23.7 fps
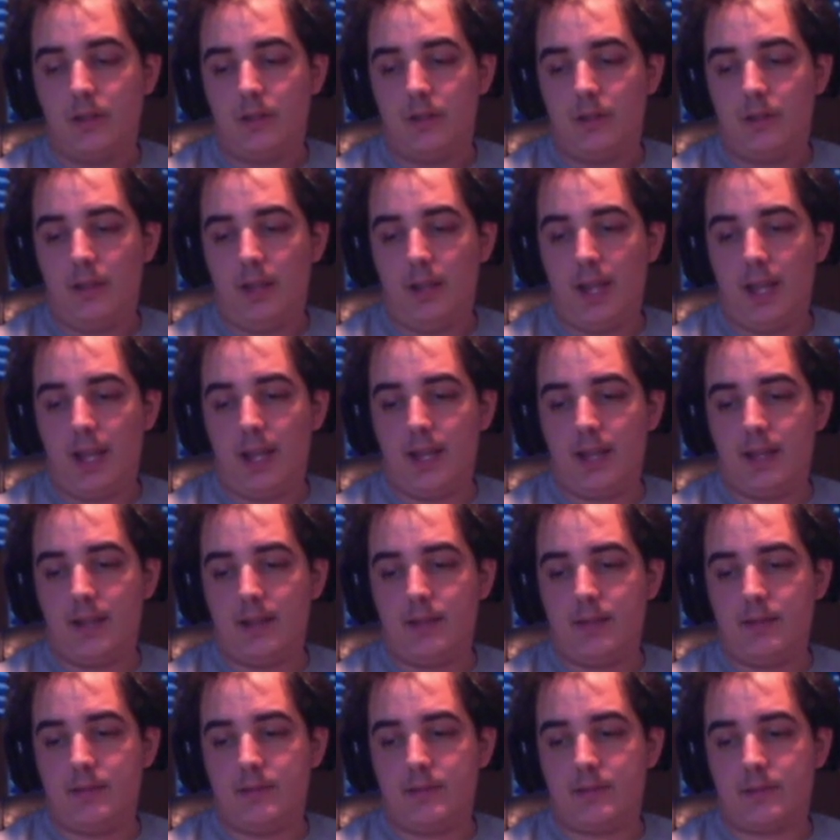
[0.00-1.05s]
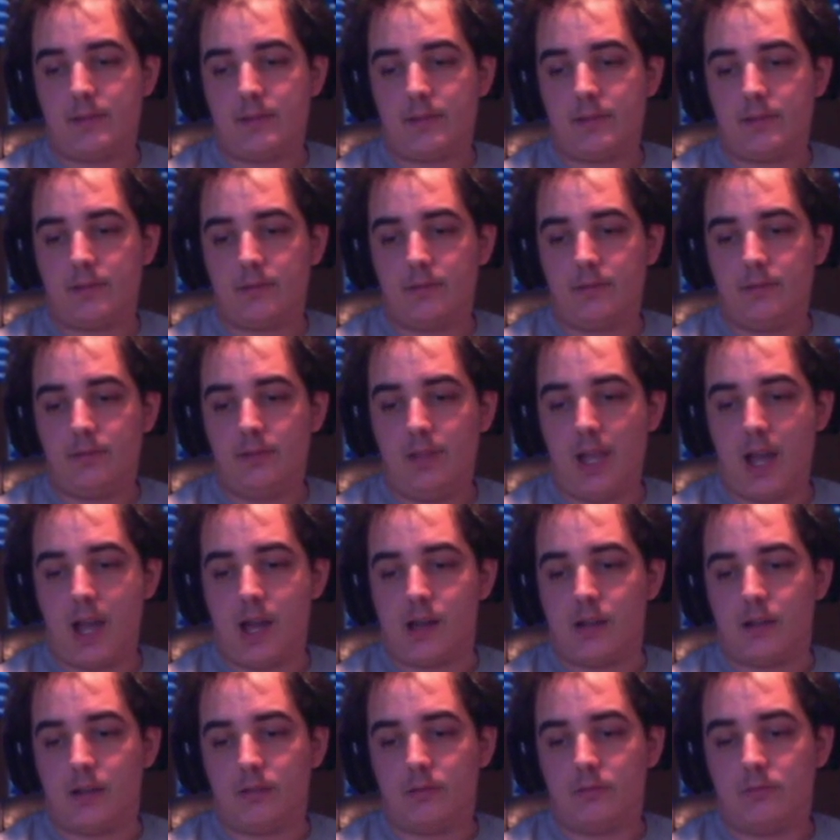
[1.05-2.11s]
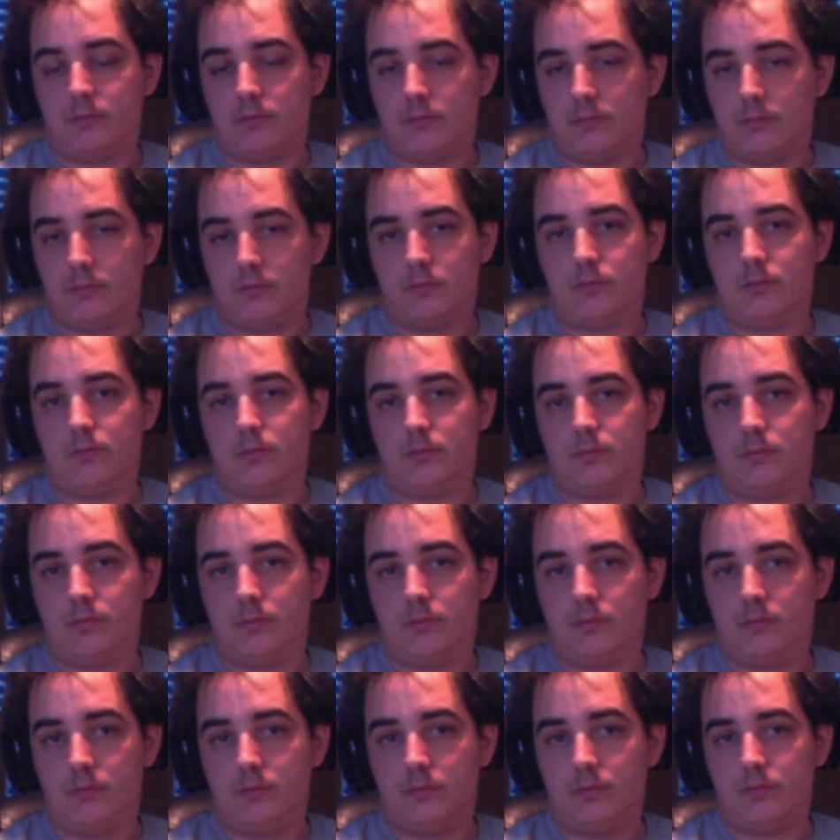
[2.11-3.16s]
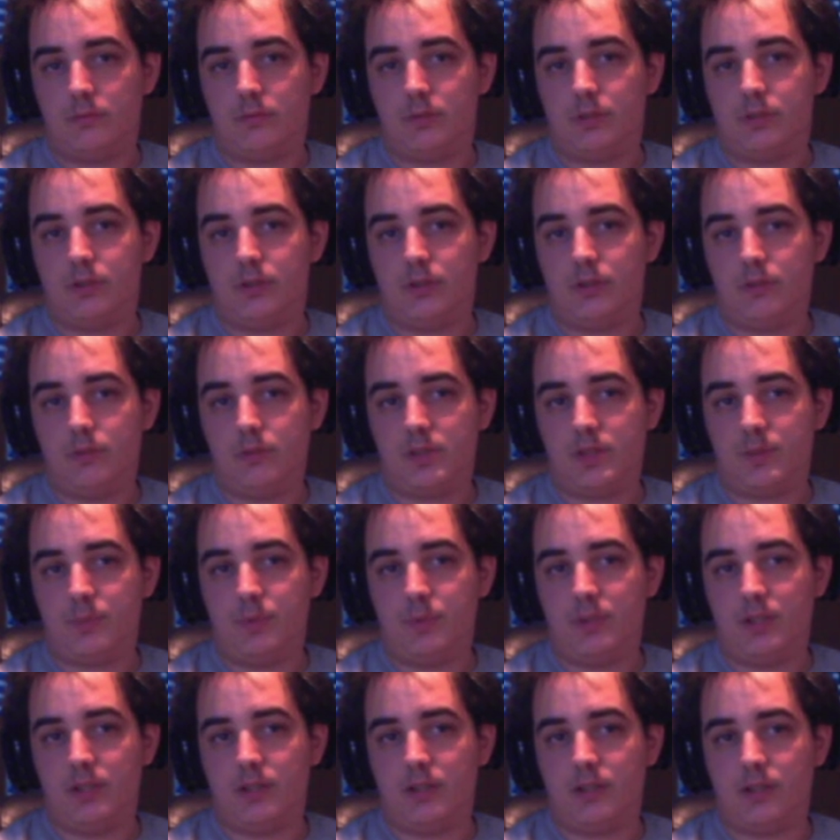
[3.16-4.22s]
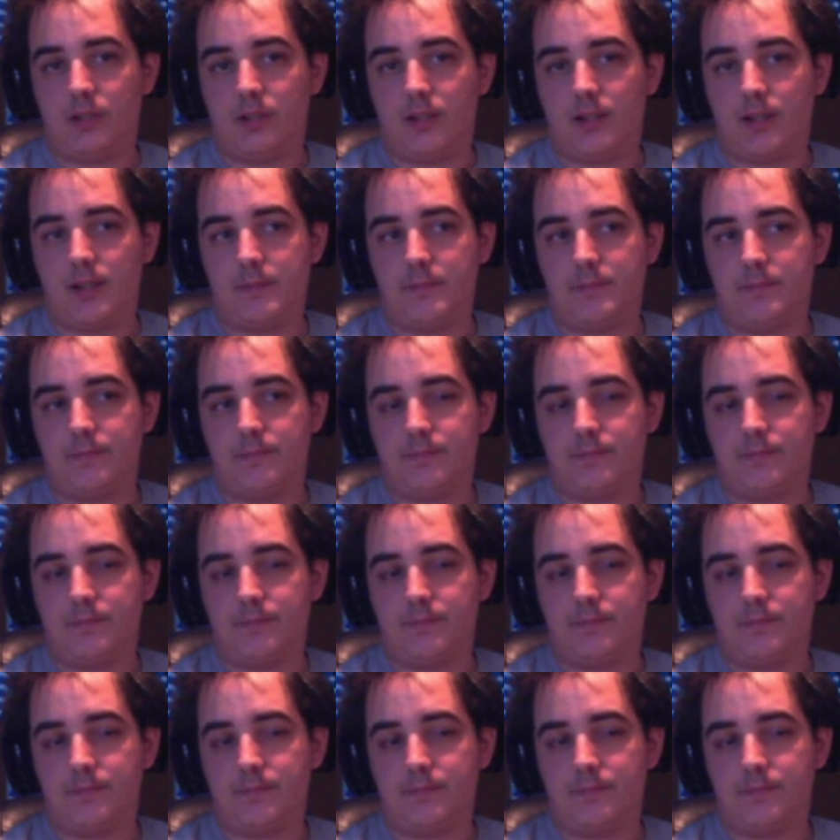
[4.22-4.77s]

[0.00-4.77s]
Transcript: And, yeah. The dude's been, I